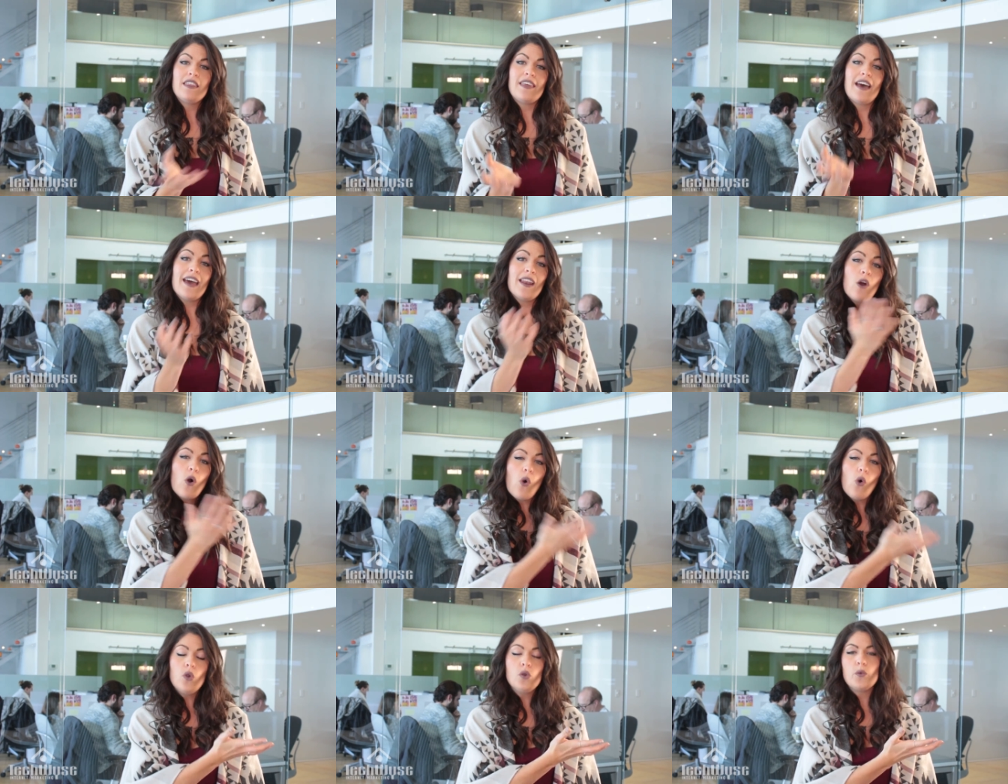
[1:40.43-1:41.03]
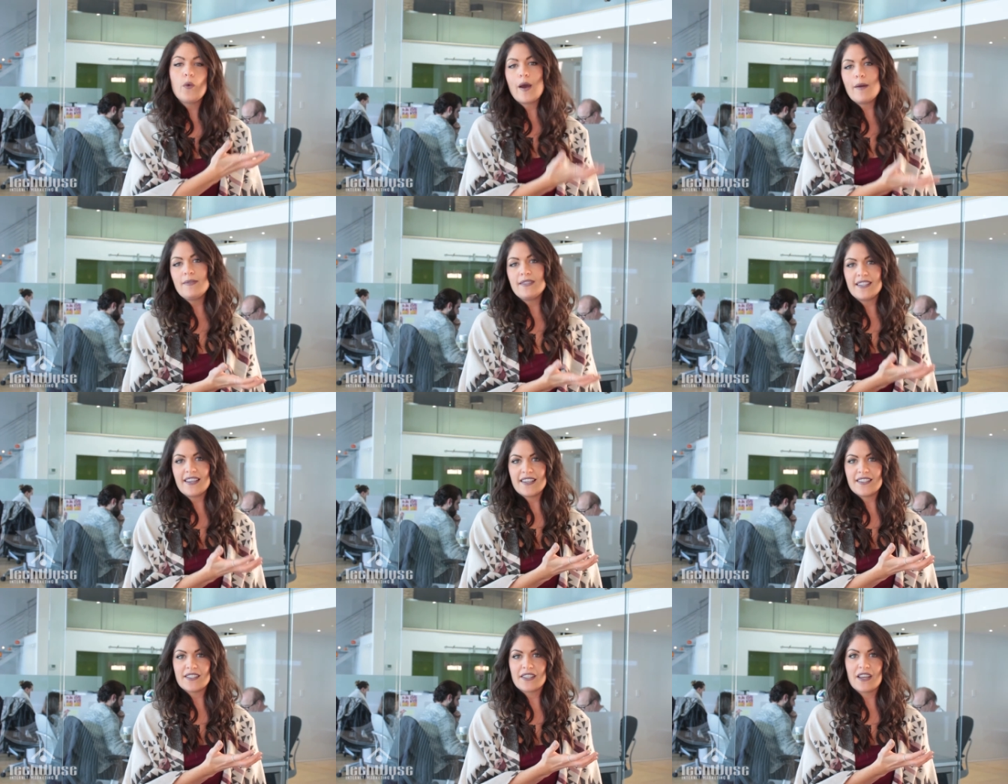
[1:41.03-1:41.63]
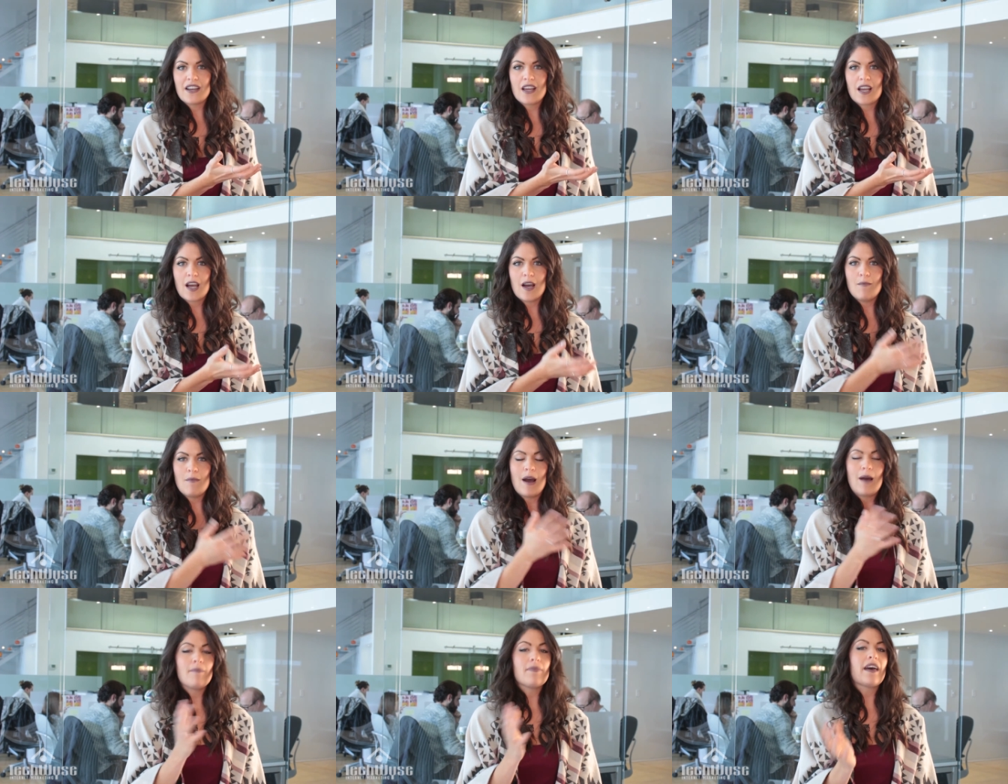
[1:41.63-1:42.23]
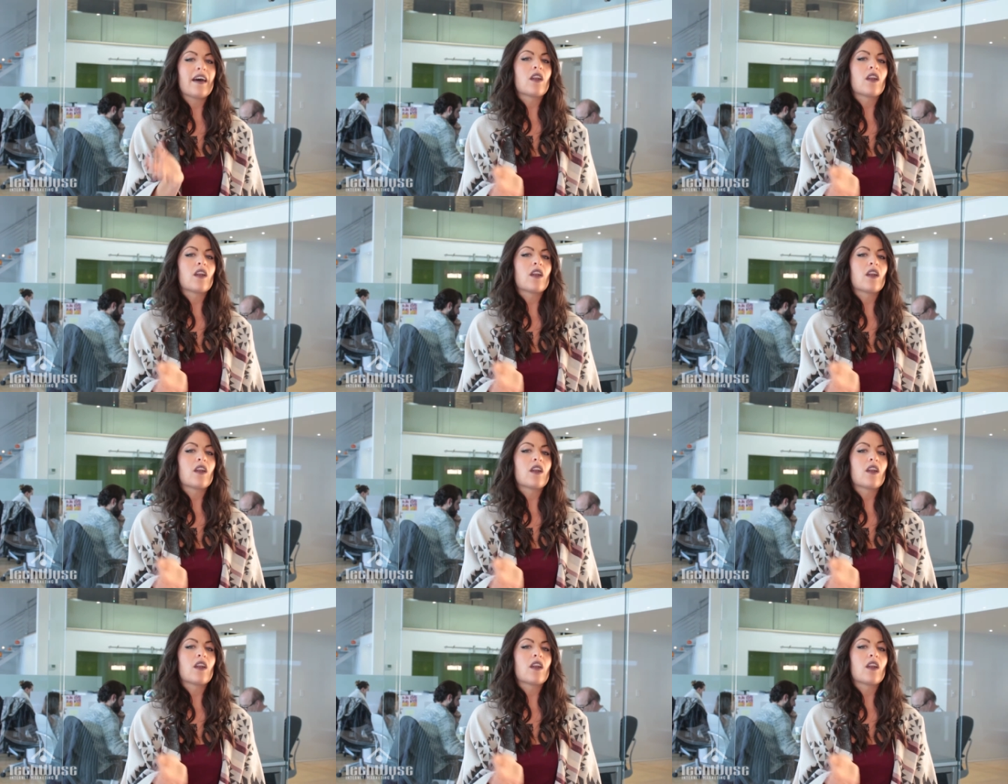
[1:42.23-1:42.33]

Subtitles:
That old website's going to come up.